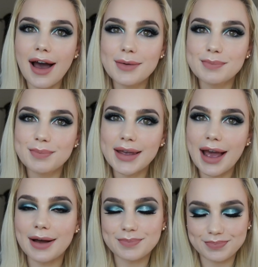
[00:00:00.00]
But
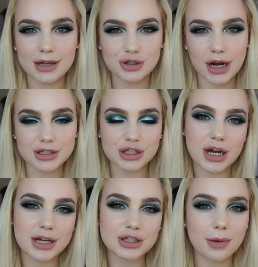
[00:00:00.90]
yeah, I tried to
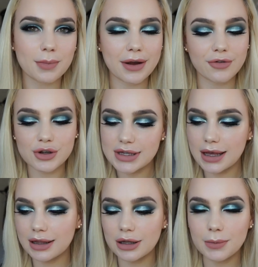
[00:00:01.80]
change up my
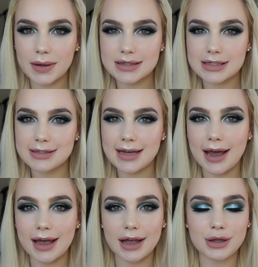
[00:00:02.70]
routine a little bit
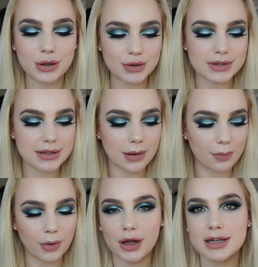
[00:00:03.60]
today and use
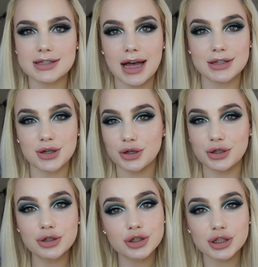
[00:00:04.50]
some products that I don't
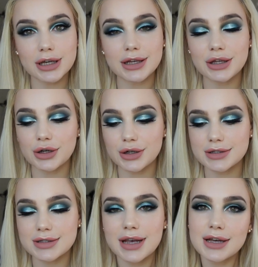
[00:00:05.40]
usually
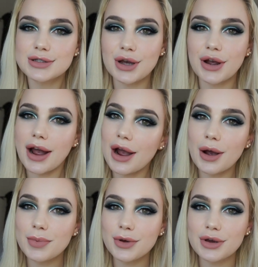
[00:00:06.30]
use. So I
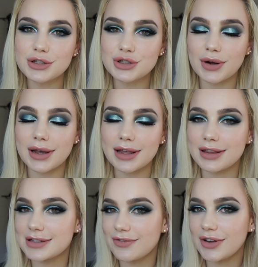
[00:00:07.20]
hope you enjoy
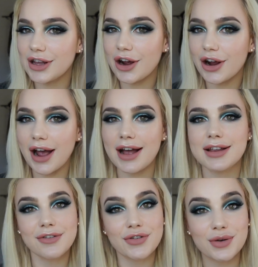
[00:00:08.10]
this video,
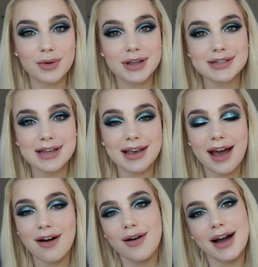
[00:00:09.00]
and if you want to see
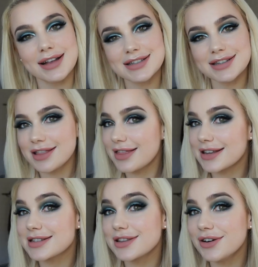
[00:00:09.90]
how I did
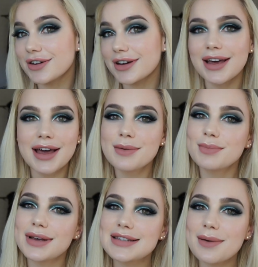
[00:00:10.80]
this look,
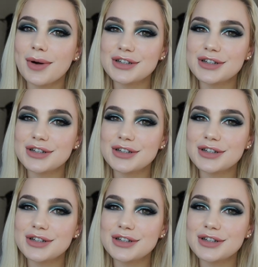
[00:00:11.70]
please keep